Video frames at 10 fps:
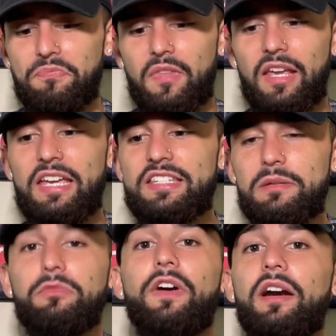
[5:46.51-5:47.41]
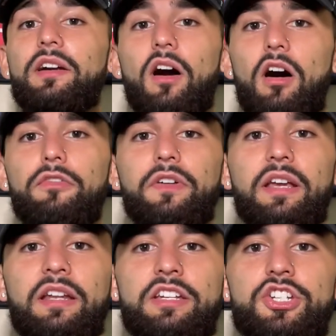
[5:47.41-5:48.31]
he seemed very
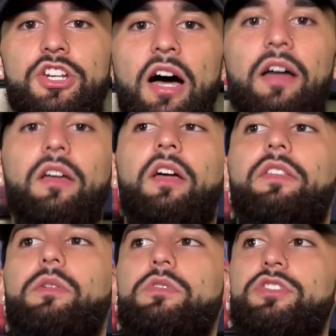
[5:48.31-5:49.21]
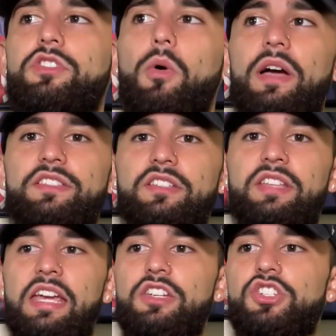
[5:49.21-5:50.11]
confident in his shot. There was no
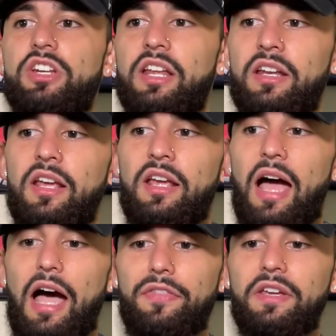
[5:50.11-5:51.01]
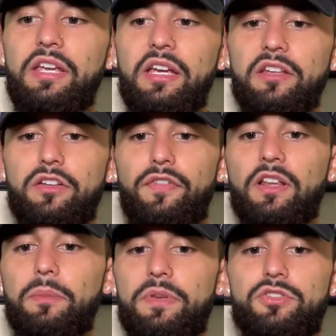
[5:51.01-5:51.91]
hesitation, and I think he can
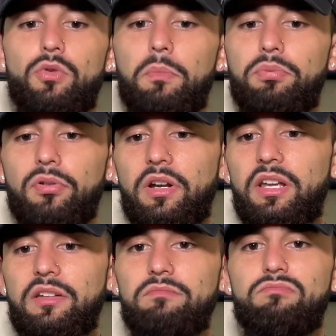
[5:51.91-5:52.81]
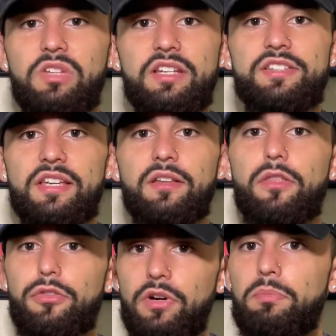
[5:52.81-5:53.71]
develop into a pretty decent
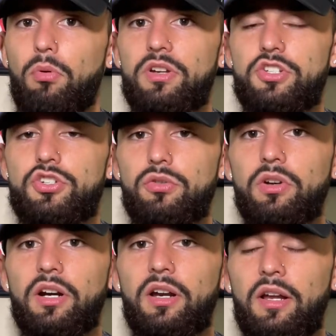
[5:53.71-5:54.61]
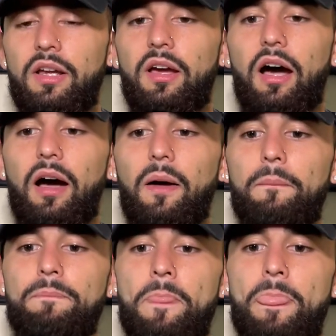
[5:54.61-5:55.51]
three-point shooter.
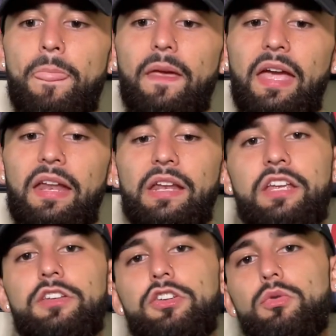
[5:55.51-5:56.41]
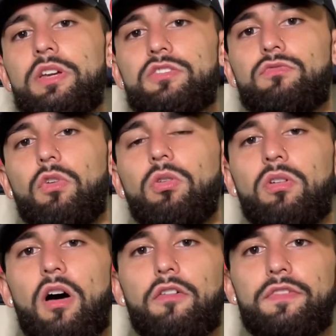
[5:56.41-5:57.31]
And he knew his role
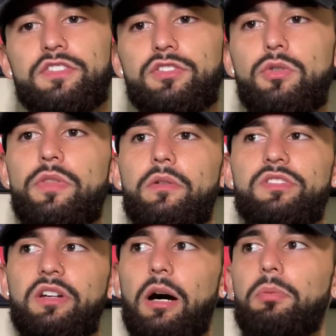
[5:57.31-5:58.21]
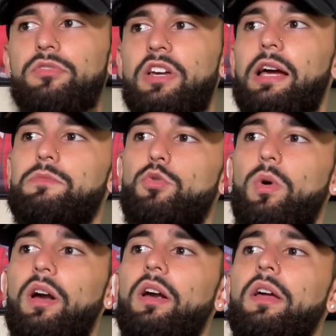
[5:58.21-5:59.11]
on offense too. There was a couple times
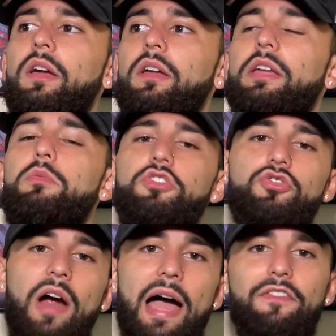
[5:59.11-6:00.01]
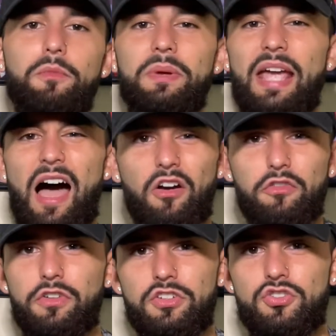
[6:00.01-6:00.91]
where he would drive and be out
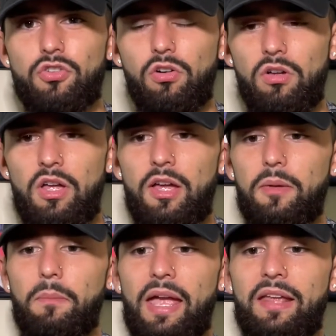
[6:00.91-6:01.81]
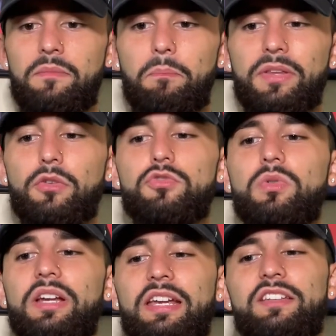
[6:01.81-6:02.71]
of control, but those
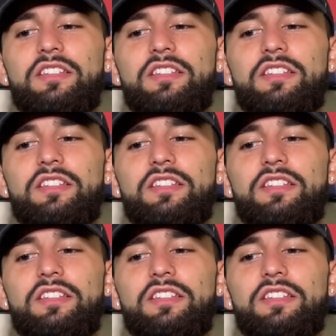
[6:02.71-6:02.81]
were easy